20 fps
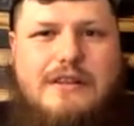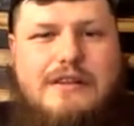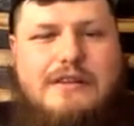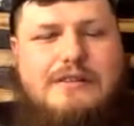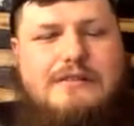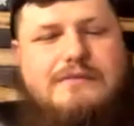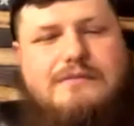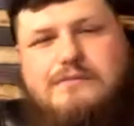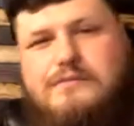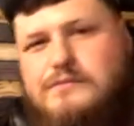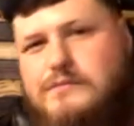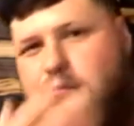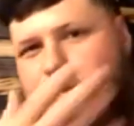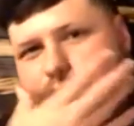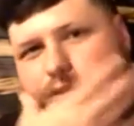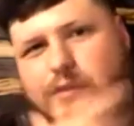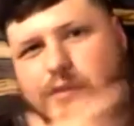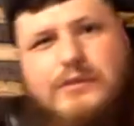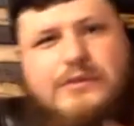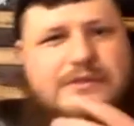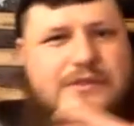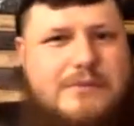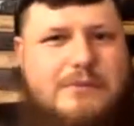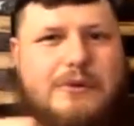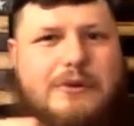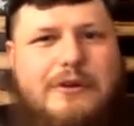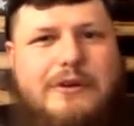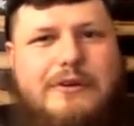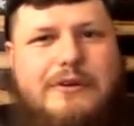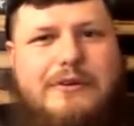and then throw
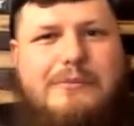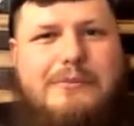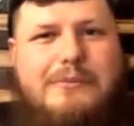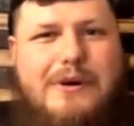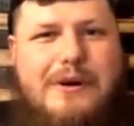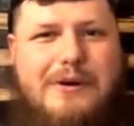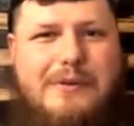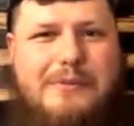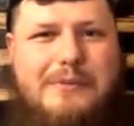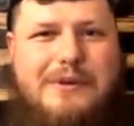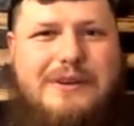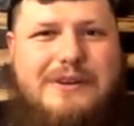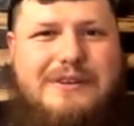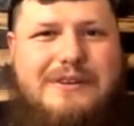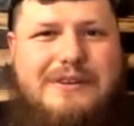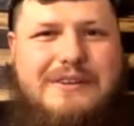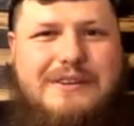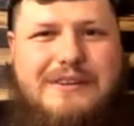some oil and balm in.